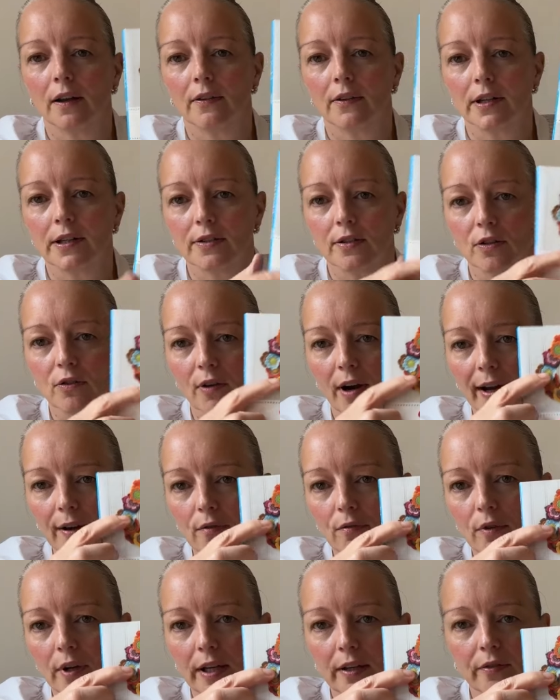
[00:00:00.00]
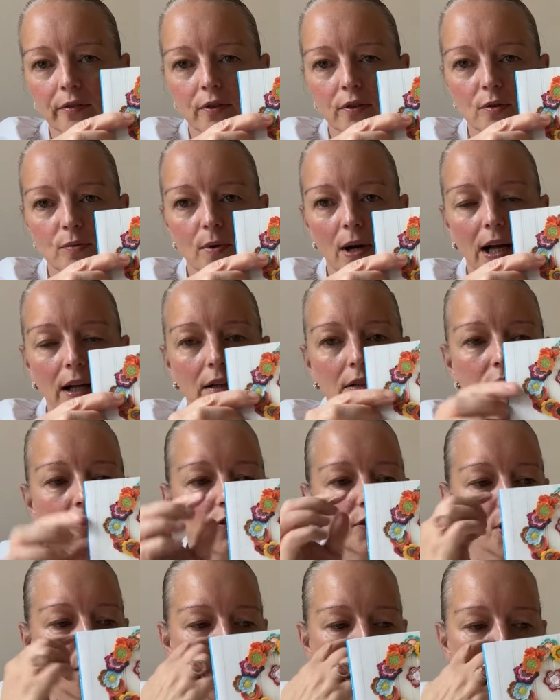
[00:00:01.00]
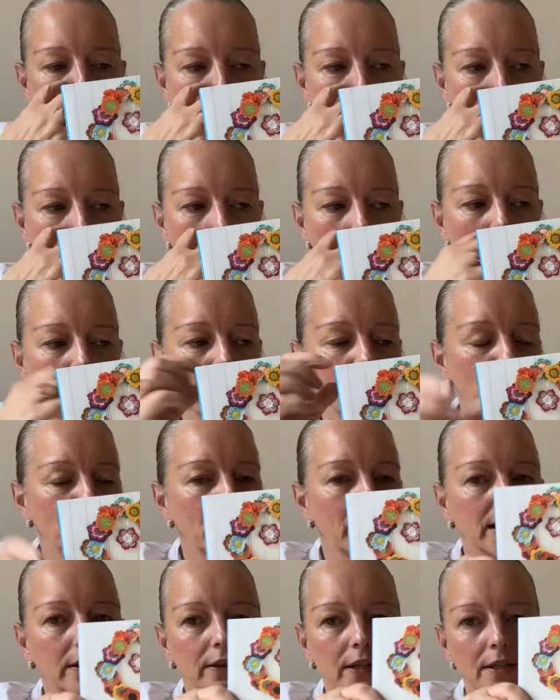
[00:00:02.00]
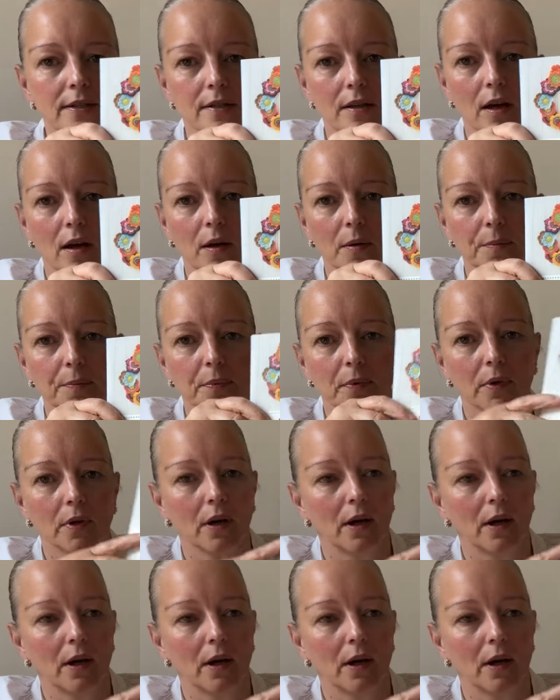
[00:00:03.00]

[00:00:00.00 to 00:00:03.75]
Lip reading: there's a great wreath as well. So I've picked this up,